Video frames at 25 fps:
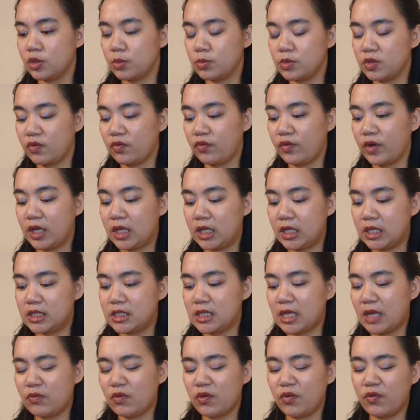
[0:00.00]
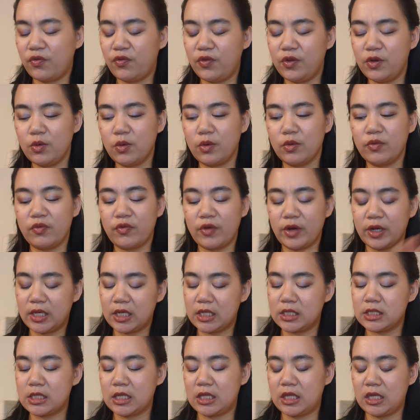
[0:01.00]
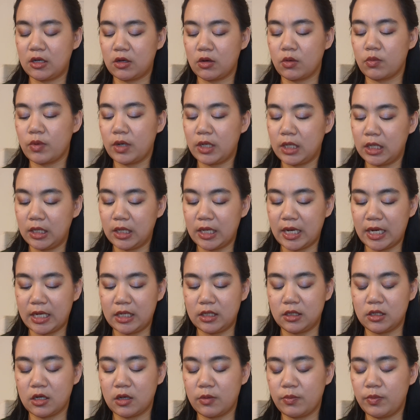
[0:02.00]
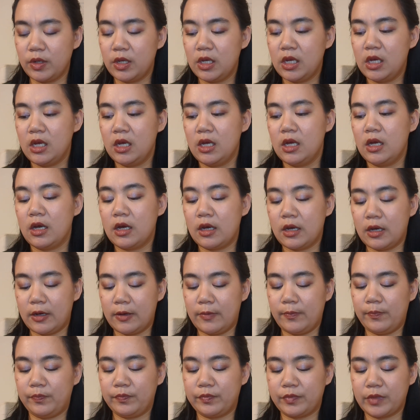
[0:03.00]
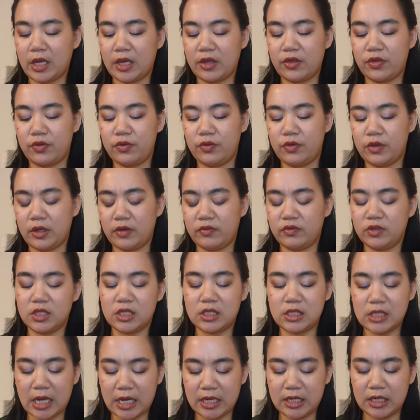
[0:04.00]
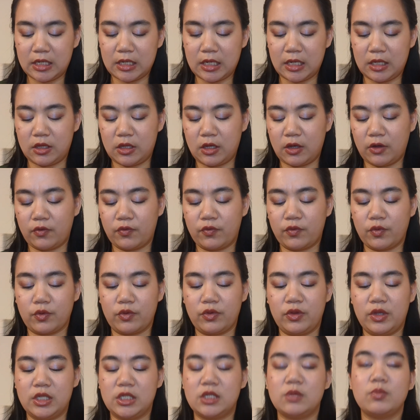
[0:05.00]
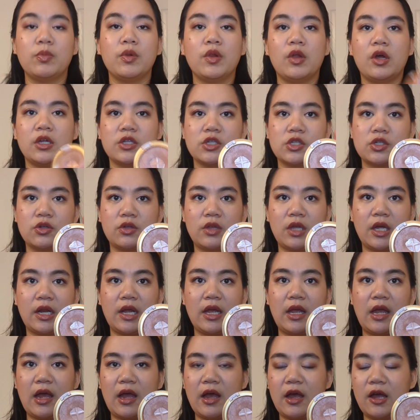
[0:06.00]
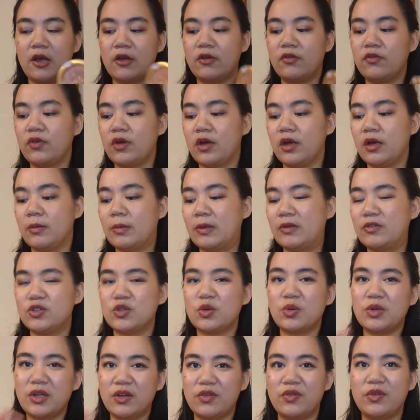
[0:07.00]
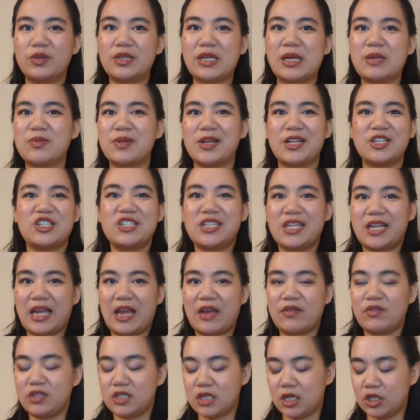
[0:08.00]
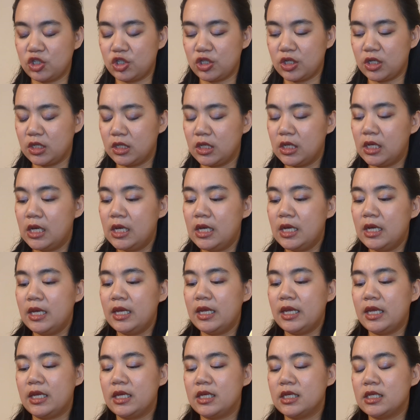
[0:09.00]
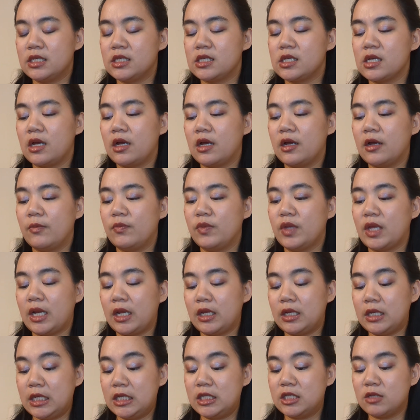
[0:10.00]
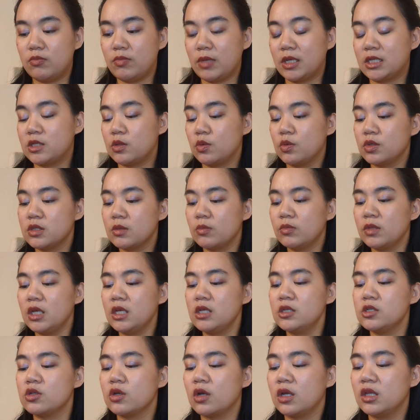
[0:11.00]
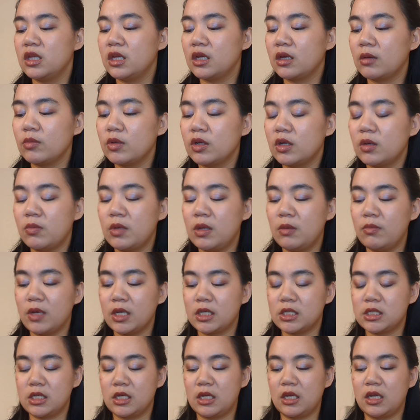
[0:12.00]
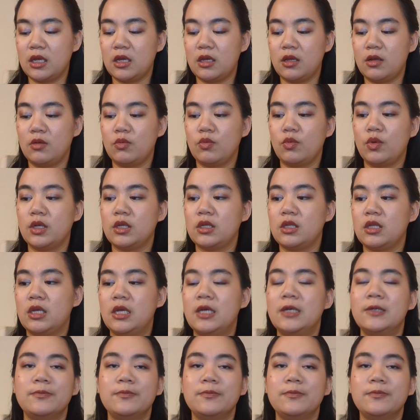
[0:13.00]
in terms of Frankens. I have a few of Frankens I think already lined up. I've decided, I think, for this bronzer that I have, I've shown it a few times, but I just like haven't touched it, is that I need to mix it with something. So I think I'm going to be mixing it with